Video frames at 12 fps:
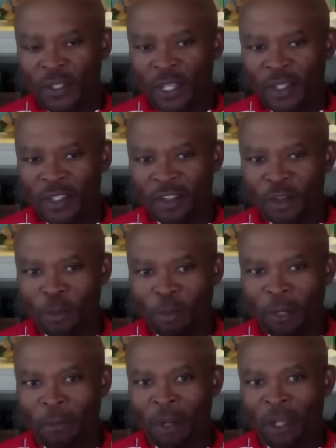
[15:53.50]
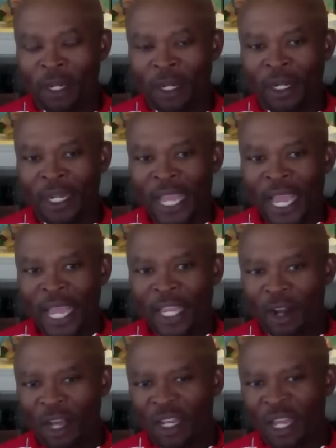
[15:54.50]
that you put them on there.
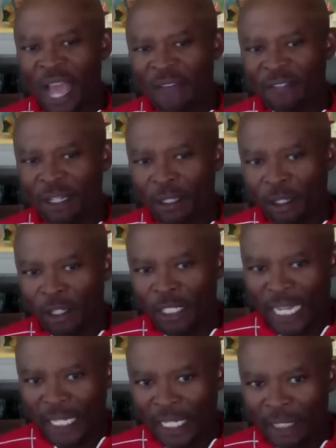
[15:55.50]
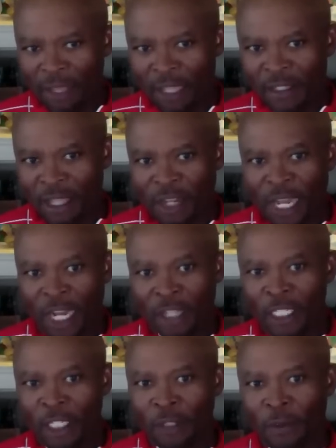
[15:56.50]
You know they have a little niggling things that you got to
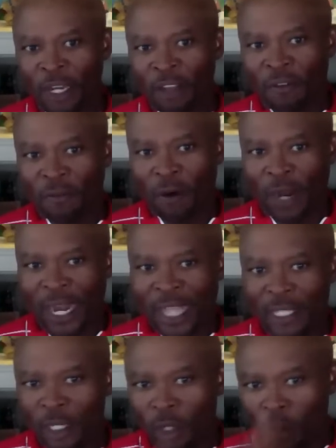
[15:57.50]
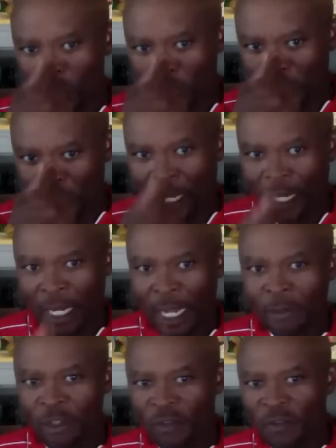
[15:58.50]
deal with as far as the nose piece that
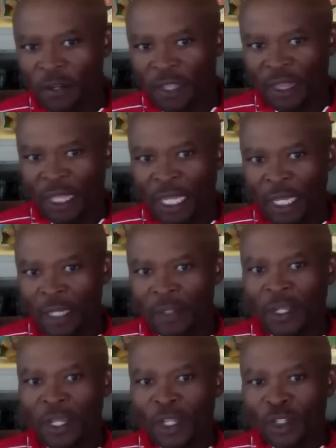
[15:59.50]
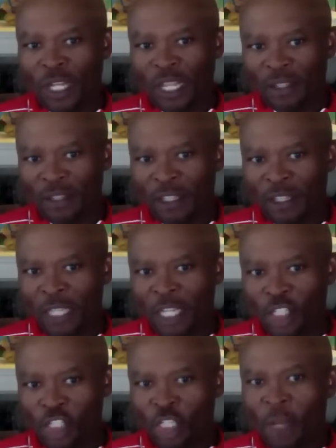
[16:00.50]
comes is very thin. So they, they, they
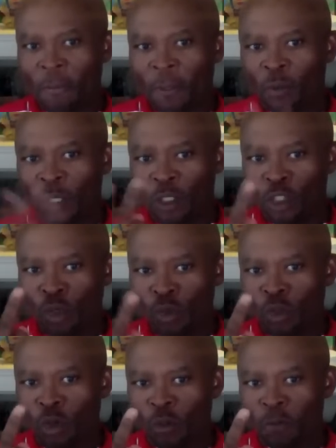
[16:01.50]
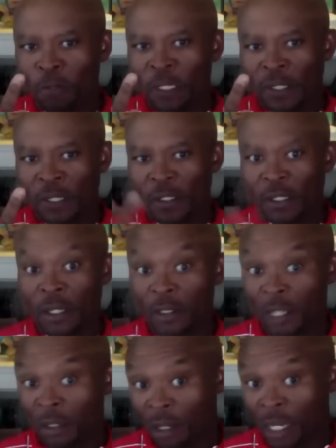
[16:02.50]
ship it with two nose pieces.
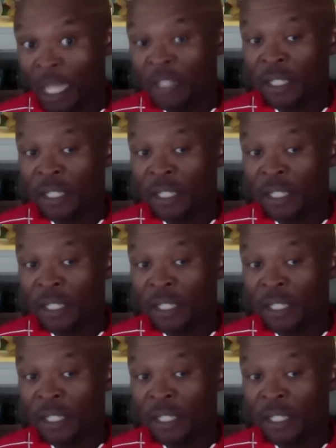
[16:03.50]
So I thought that's